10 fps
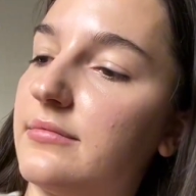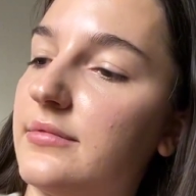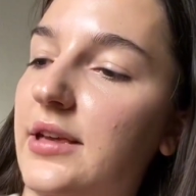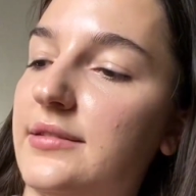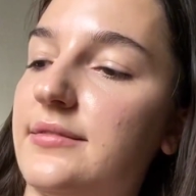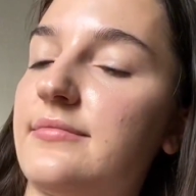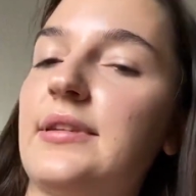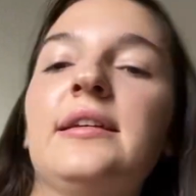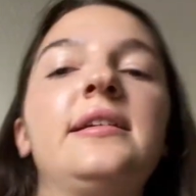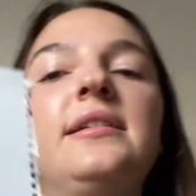Yes.
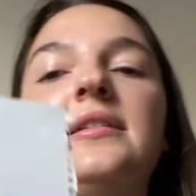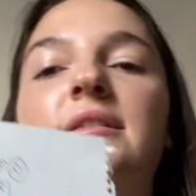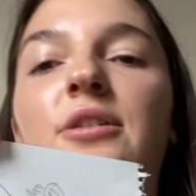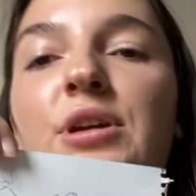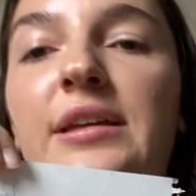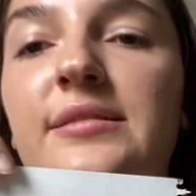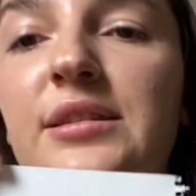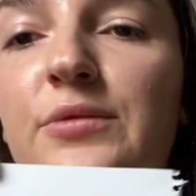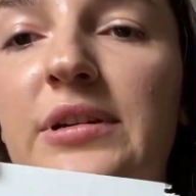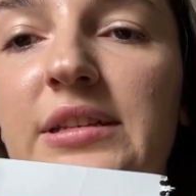Okay,
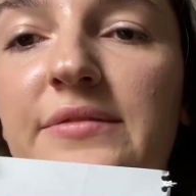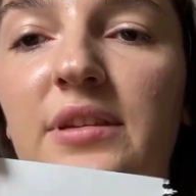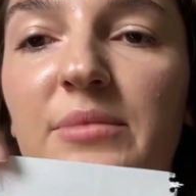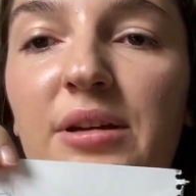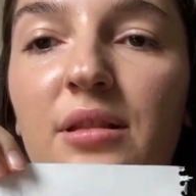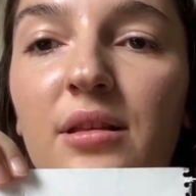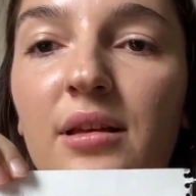this one is female